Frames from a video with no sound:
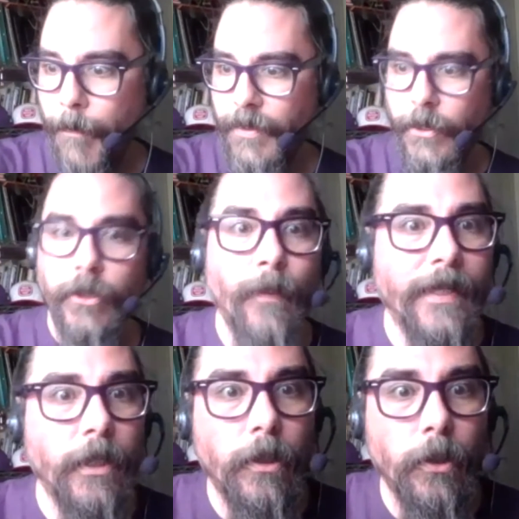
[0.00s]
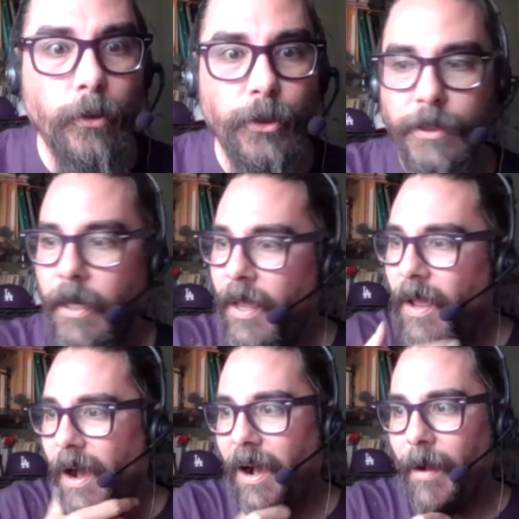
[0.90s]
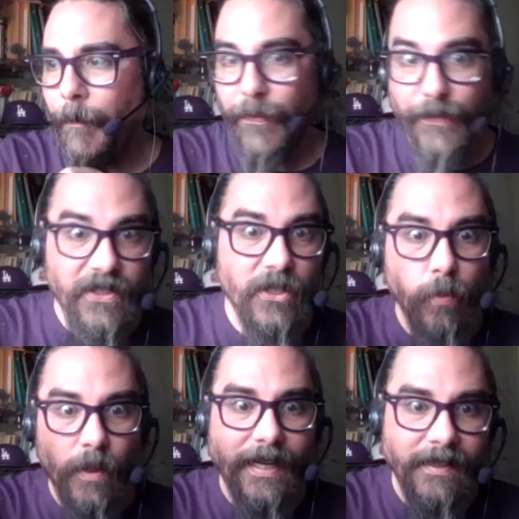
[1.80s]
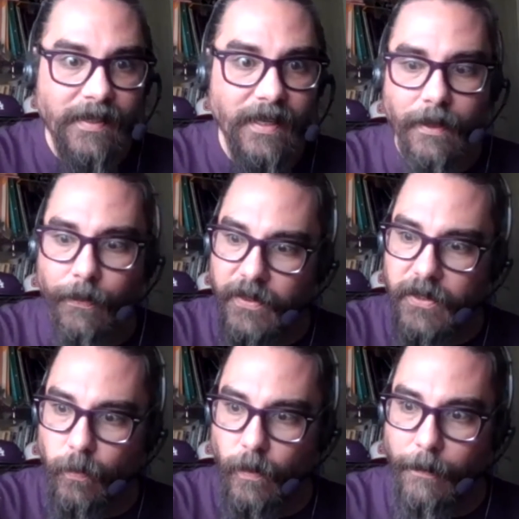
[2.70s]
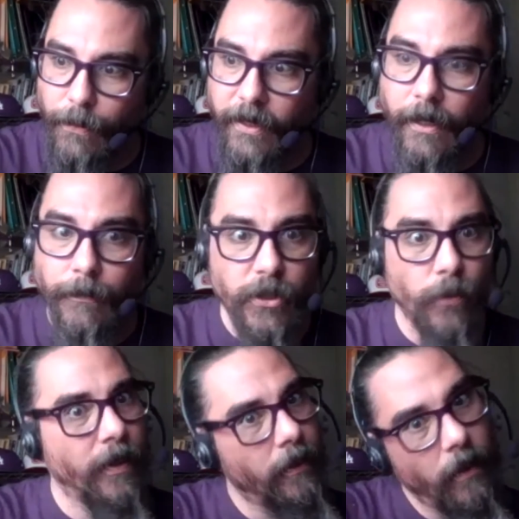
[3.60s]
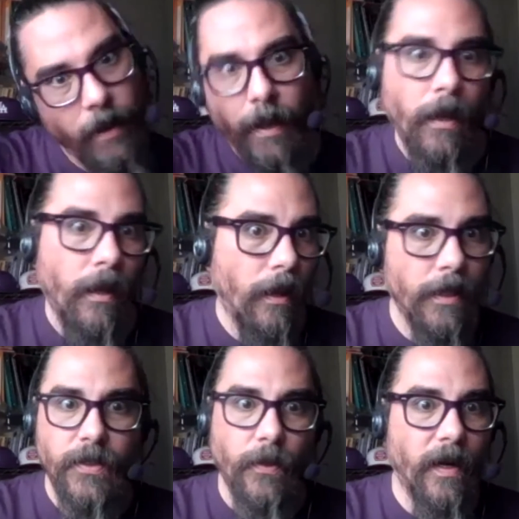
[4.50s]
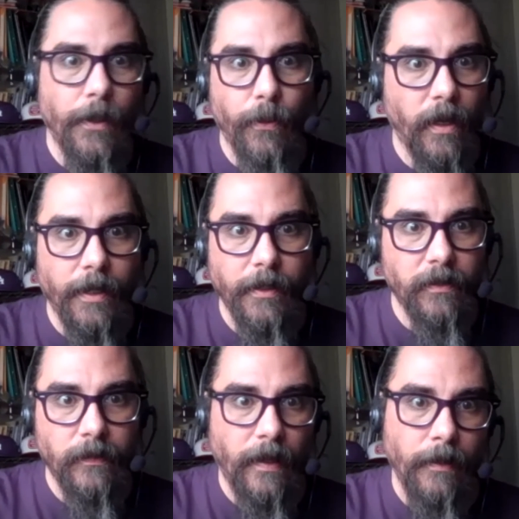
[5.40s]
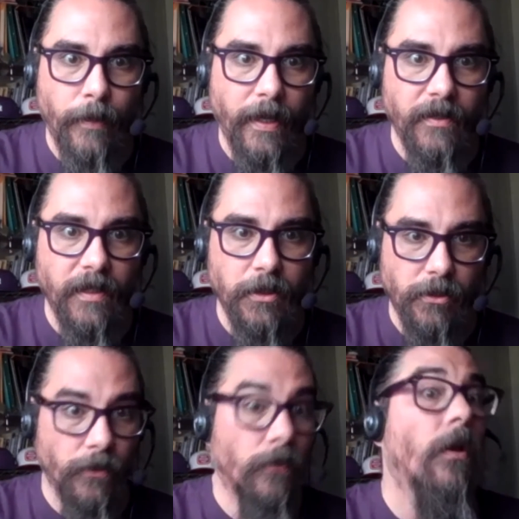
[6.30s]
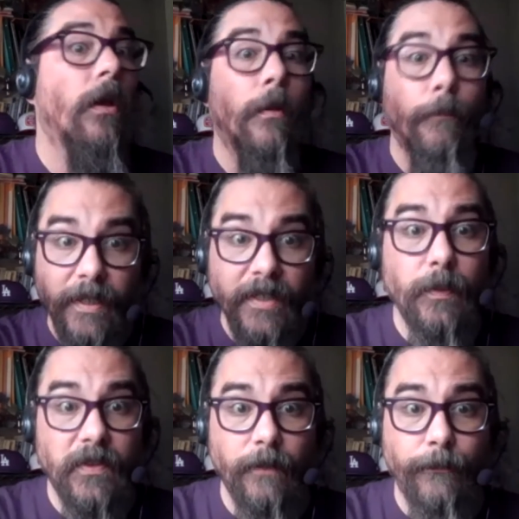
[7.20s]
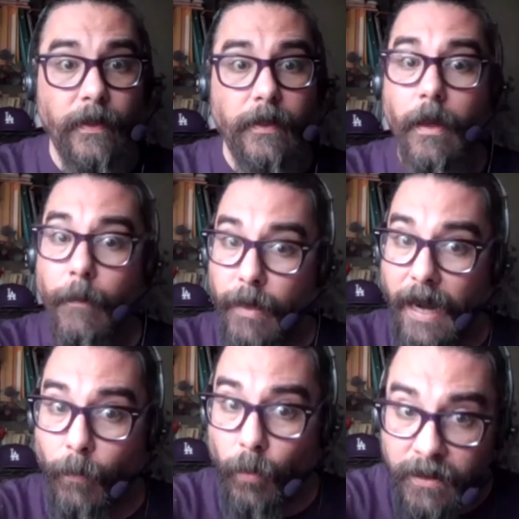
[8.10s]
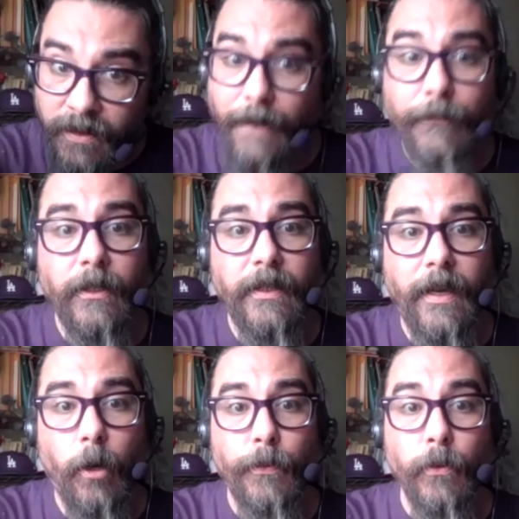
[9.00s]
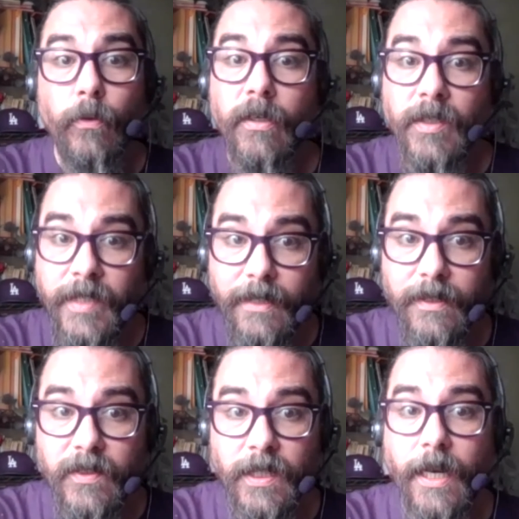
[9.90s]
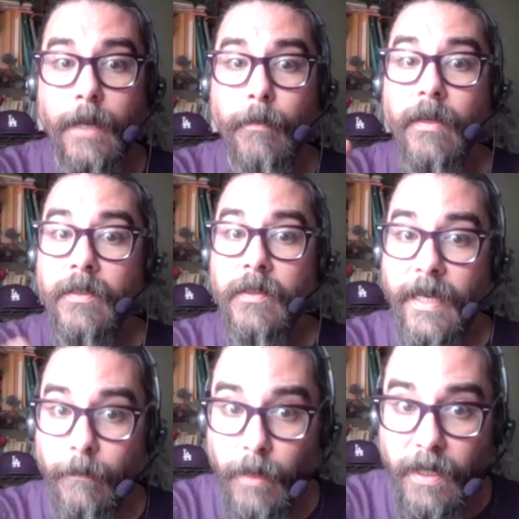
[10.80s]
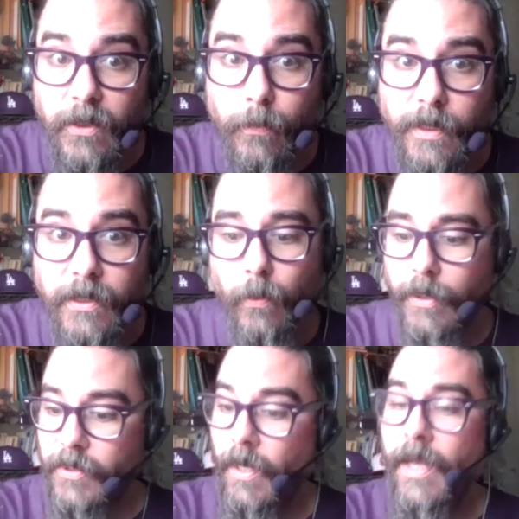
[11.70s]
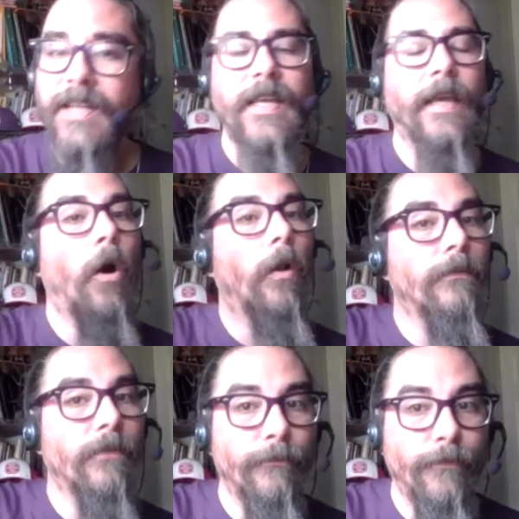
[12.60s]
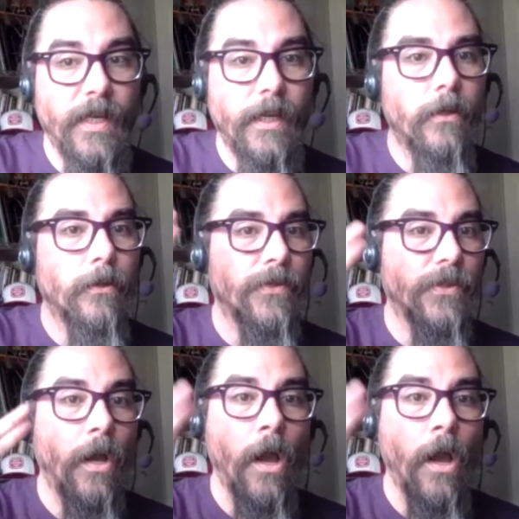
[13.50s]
Here's my conclusion. This is what I did and this is what I think I'm doing. Is there anything I need to pay attention to? Be specific, but I will definitely help you. Take this time, take me as a resource, take all of the videos,